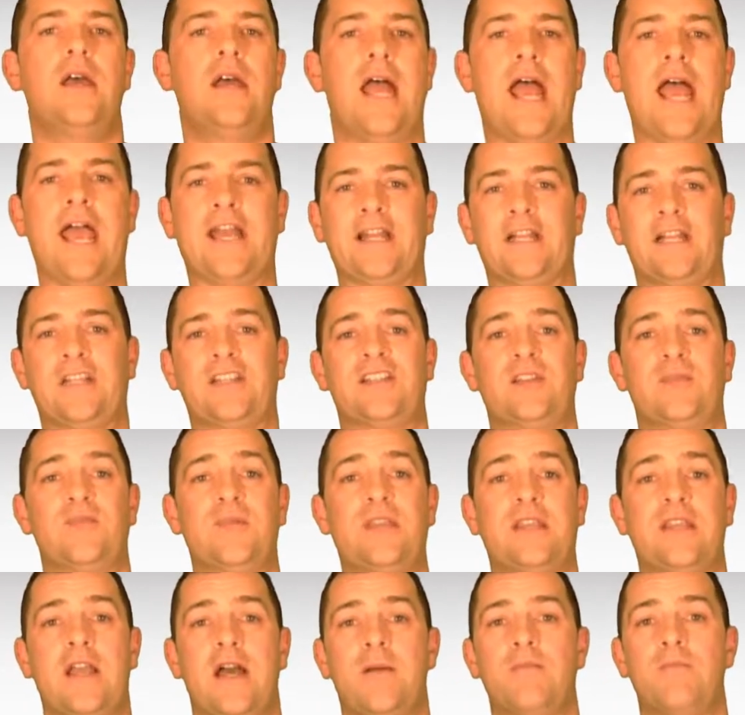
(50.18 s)
Analysts
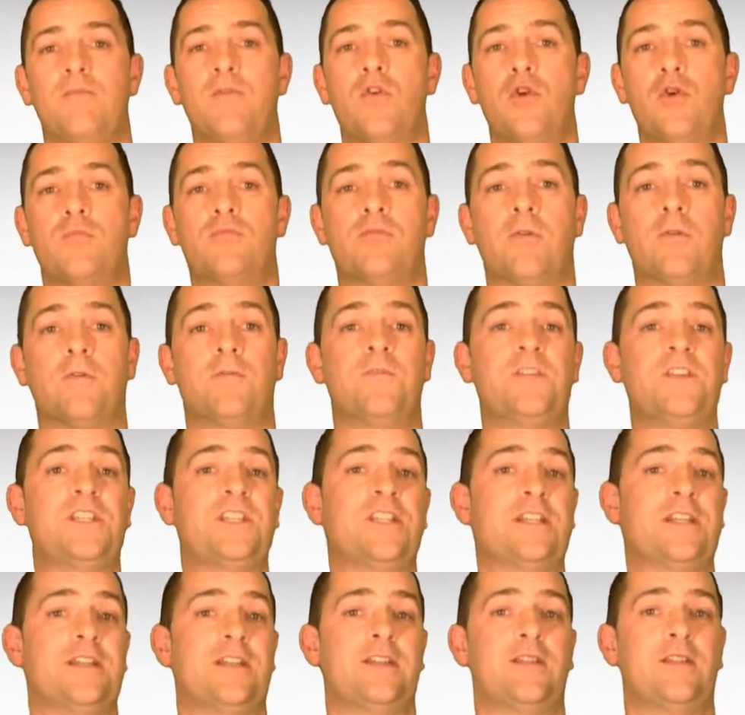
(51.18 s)
become more
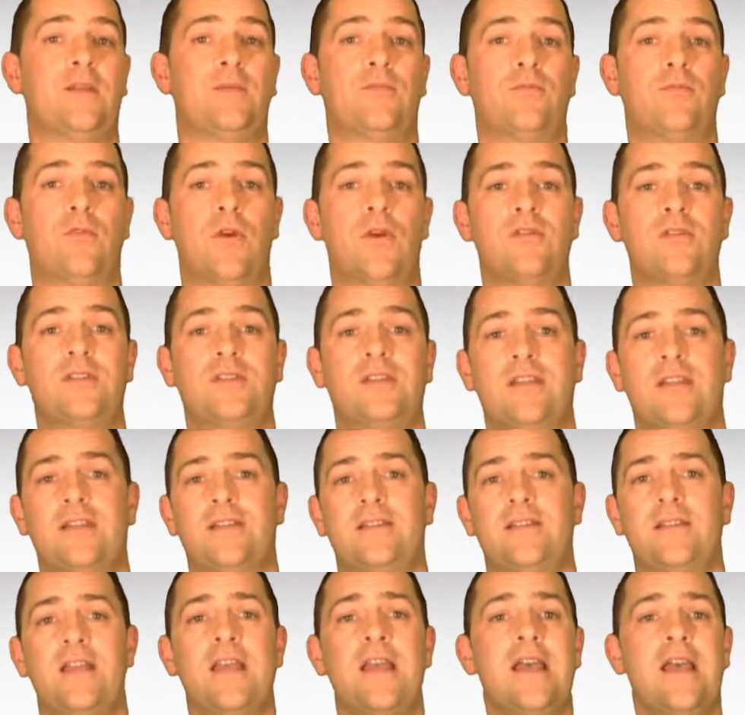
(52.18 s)
proficient at the
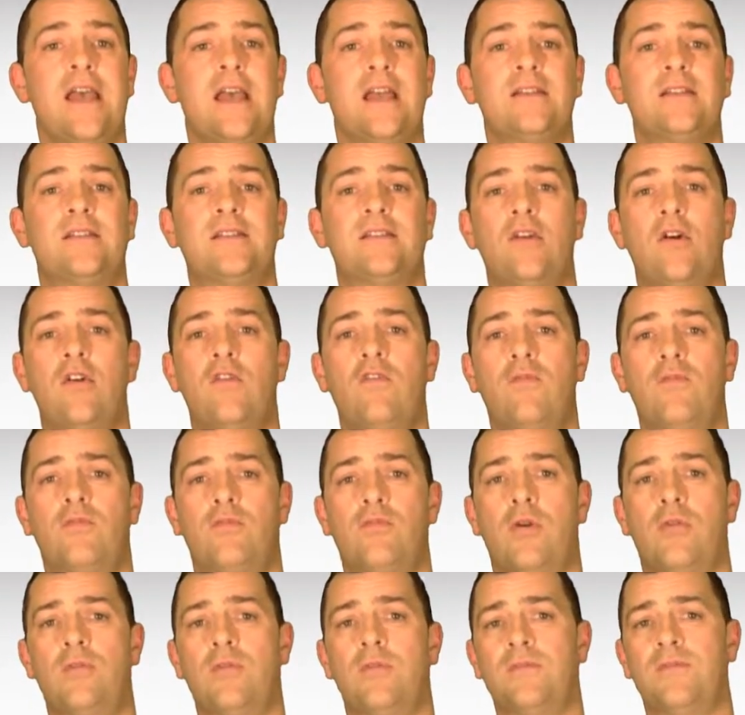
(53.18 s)
process and solve
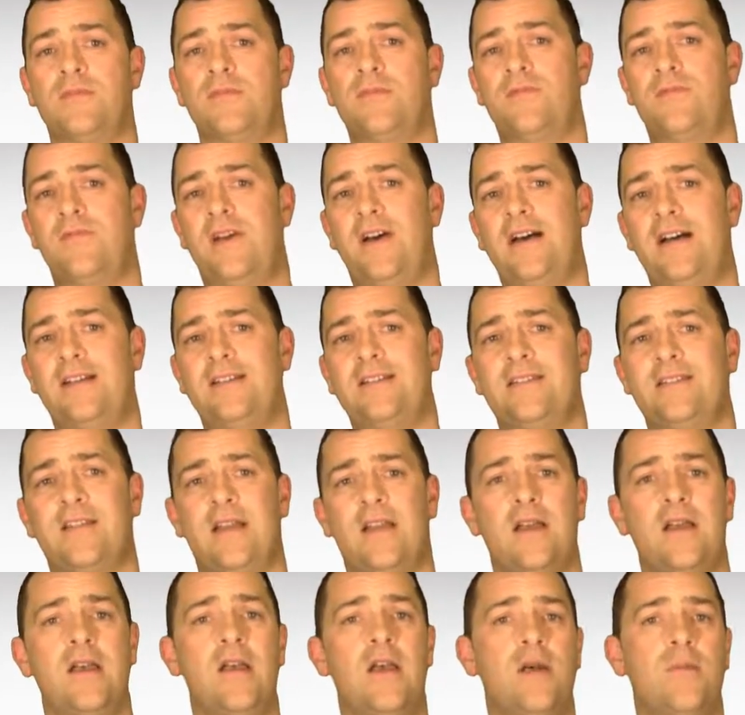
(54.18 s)
problems
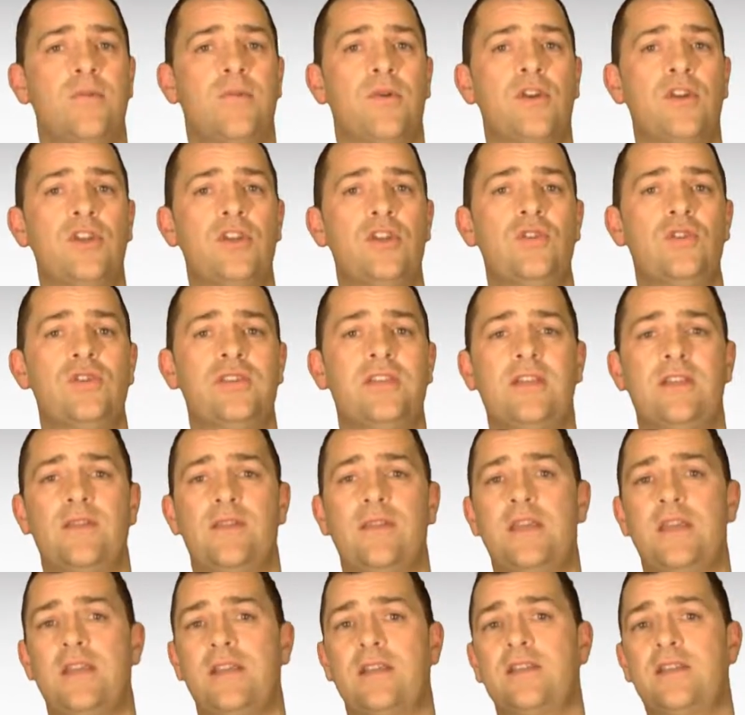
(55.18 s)
faster by using
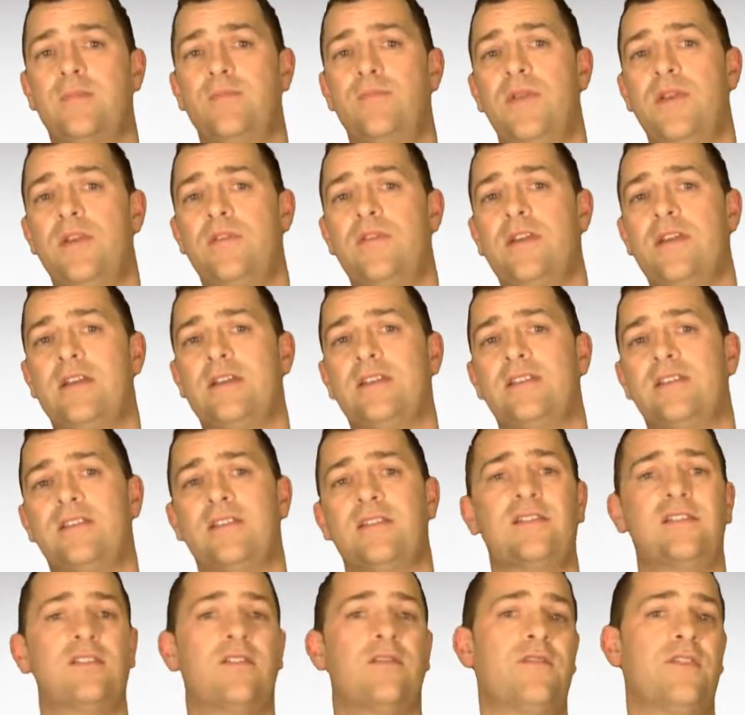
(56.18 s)
the
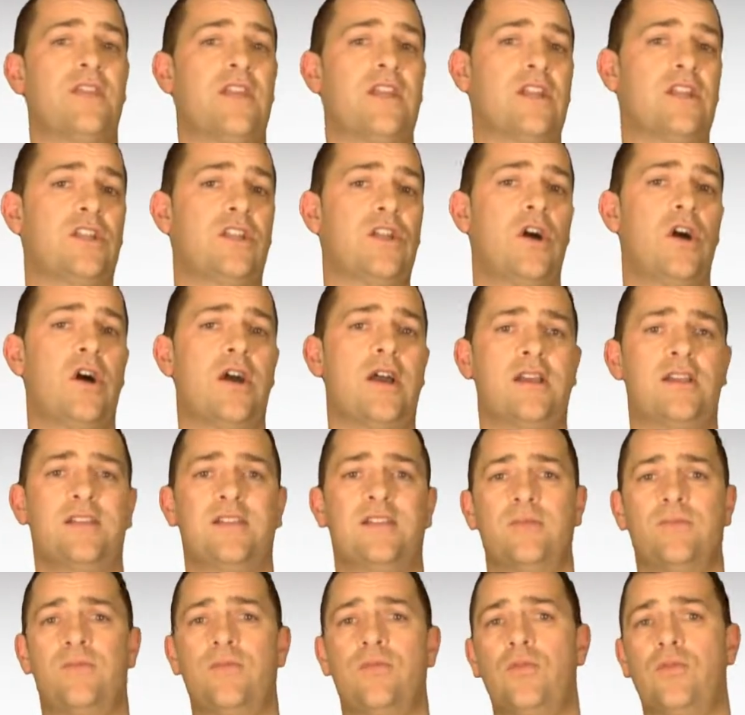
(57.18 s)
experiences of the entire
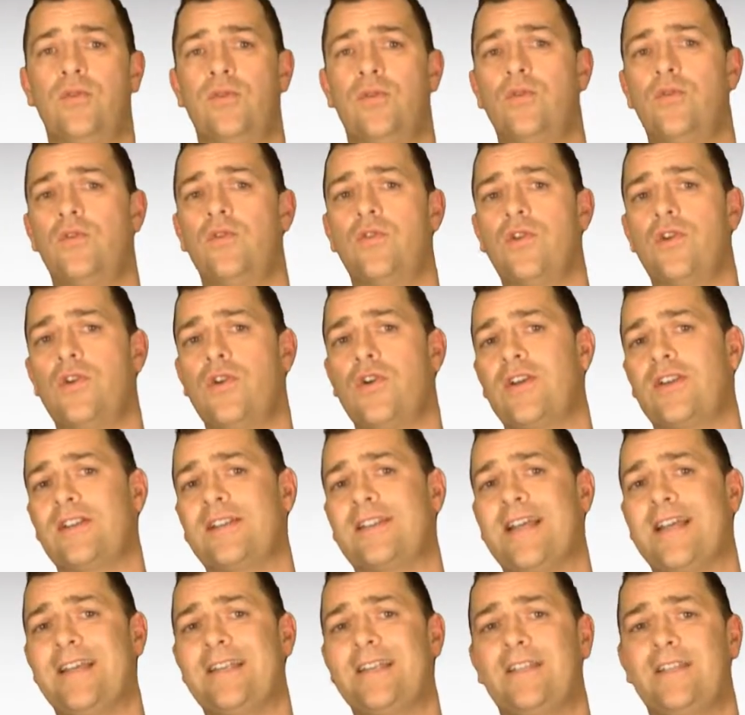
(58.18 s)
support
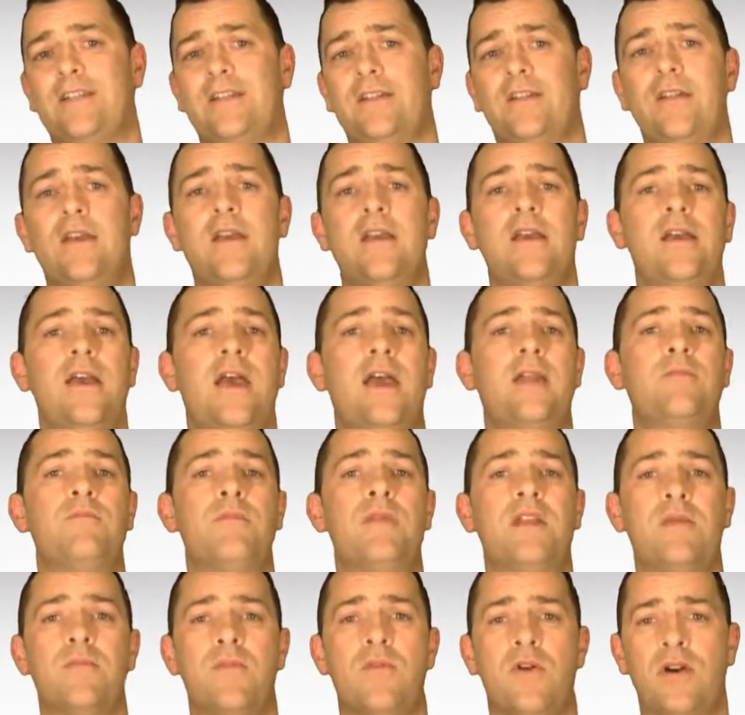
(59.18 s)
organisation and
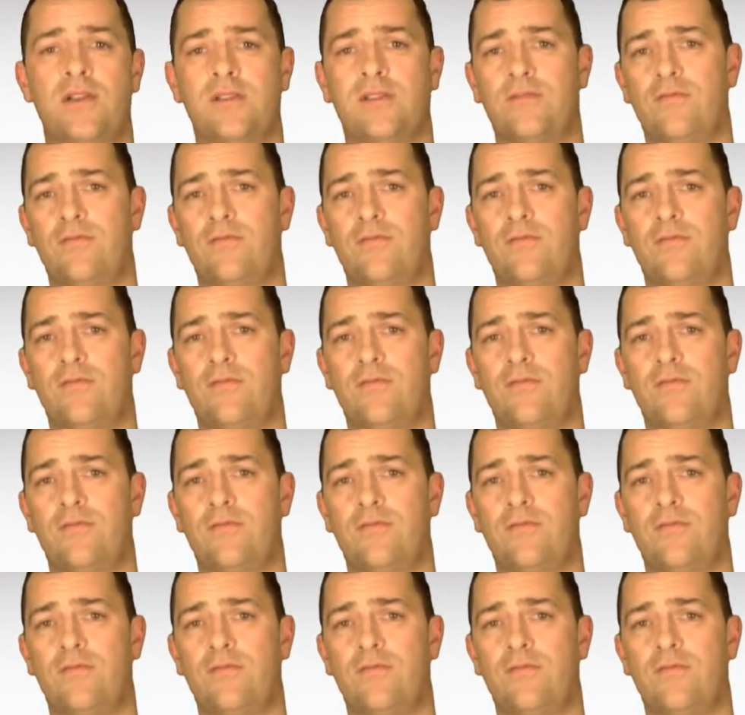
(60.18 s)
minimise